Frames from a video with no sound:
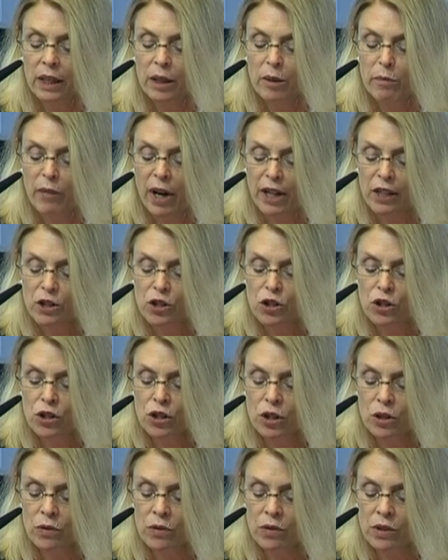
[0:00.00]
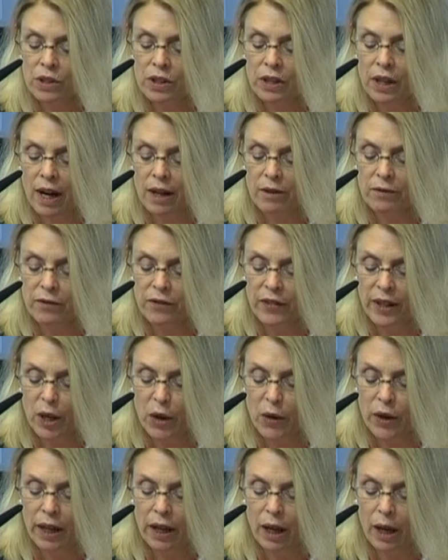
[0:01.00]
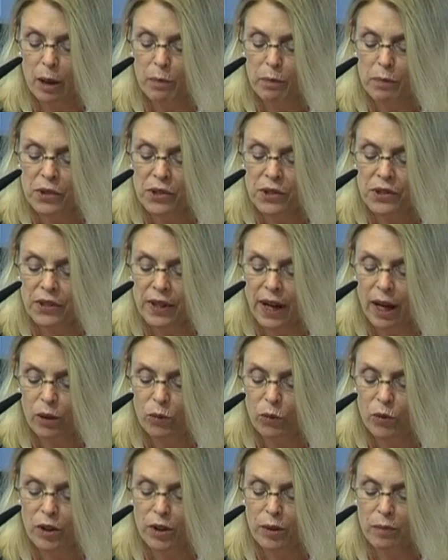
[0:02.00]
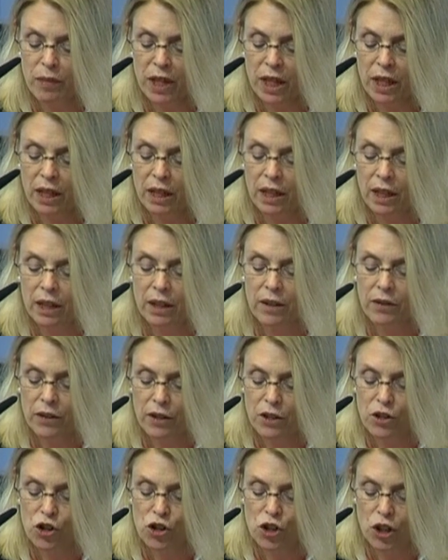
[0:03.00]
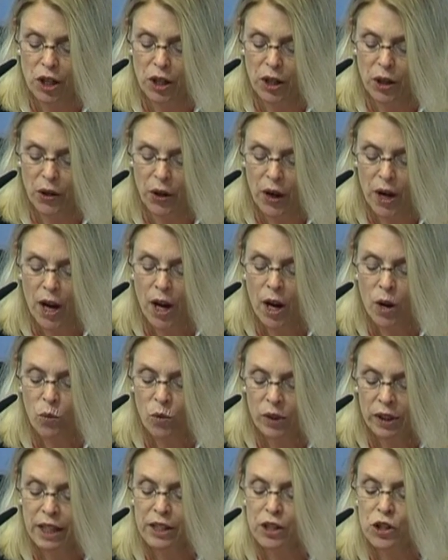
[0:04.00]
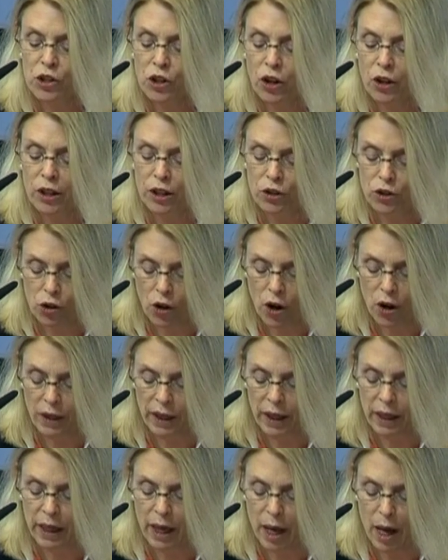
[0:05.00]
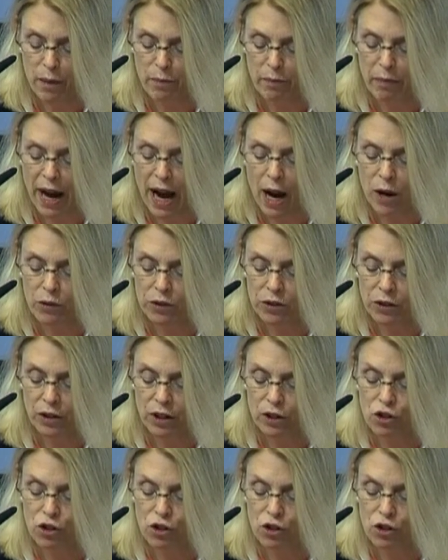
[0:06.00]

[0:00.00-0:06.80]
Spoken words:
My students got very upset with me this year when I started talking about the